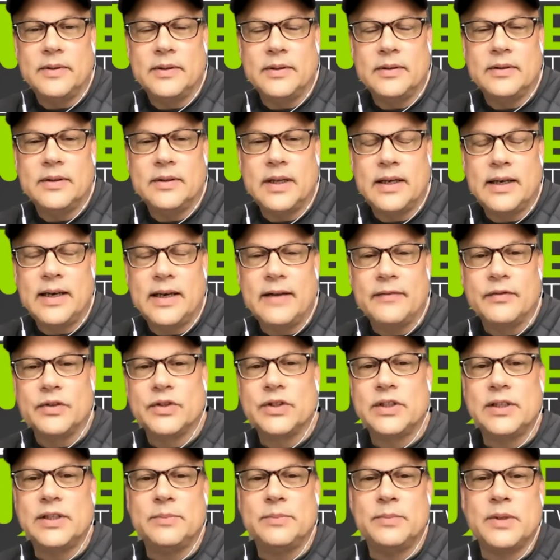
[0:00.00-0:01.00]
that never
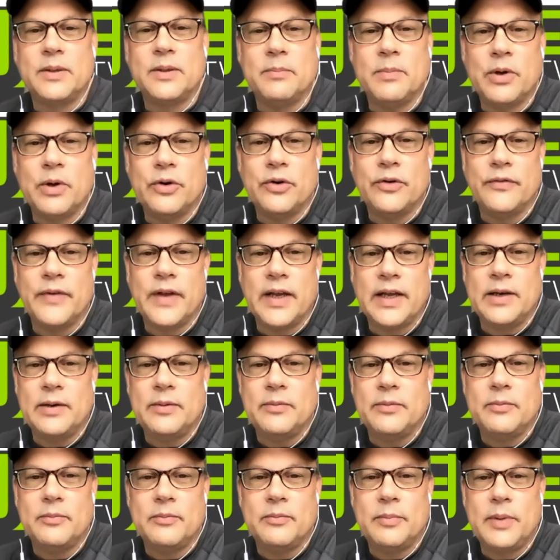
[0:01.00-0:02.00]
seemed to motivate
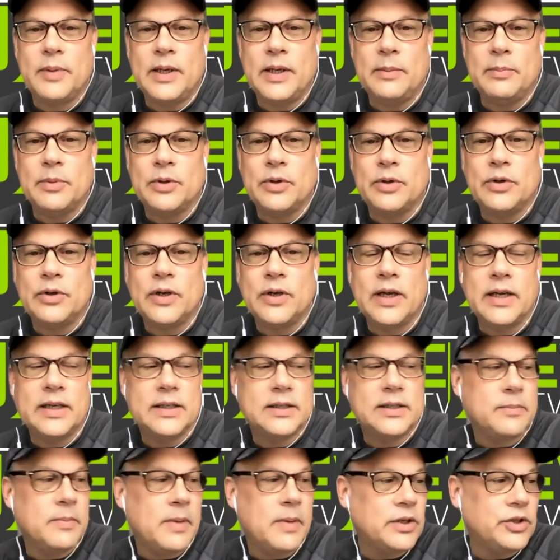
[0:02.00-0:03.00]
people
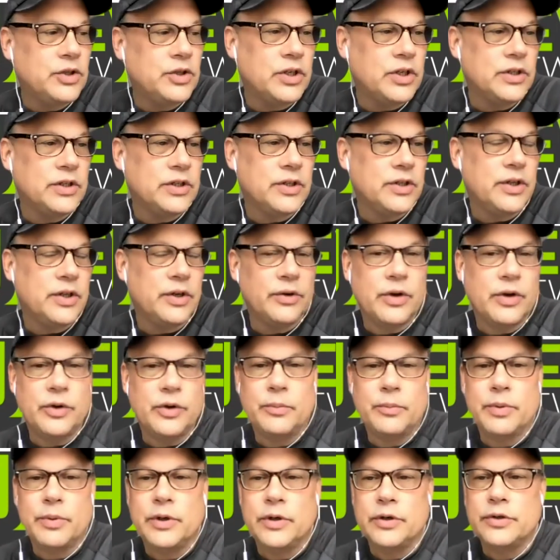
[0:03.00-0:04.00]
as much as their
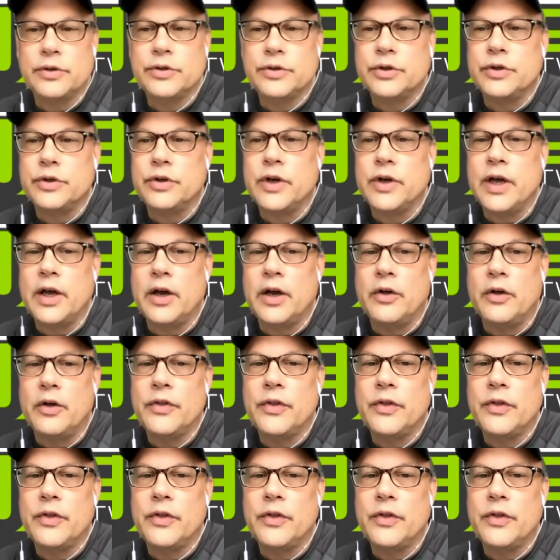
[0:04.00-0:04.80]
own personal health.